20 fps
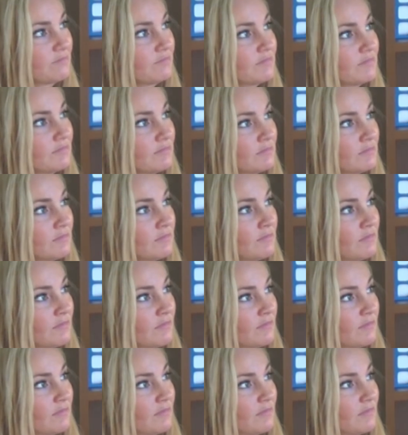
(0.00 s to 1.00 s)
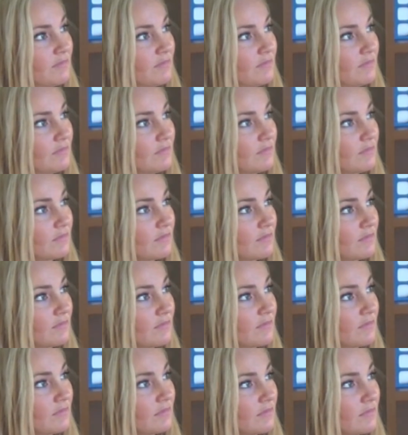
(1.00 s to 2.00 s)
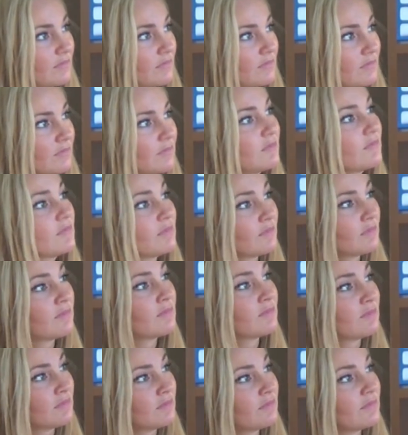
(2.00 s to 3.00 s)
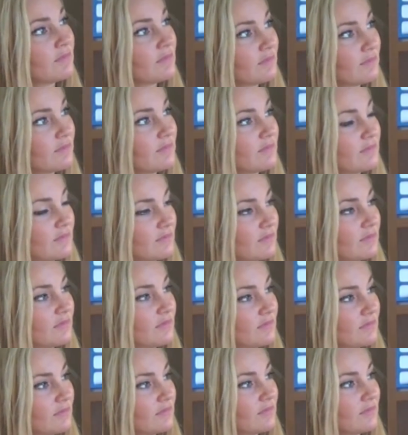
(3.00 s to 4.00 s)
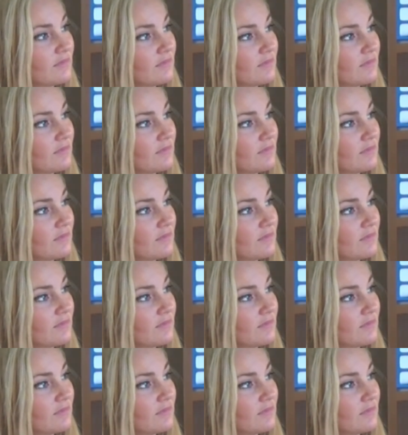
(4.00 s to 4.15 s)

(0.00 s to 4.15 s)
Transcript: No words are spoken by the person on screen.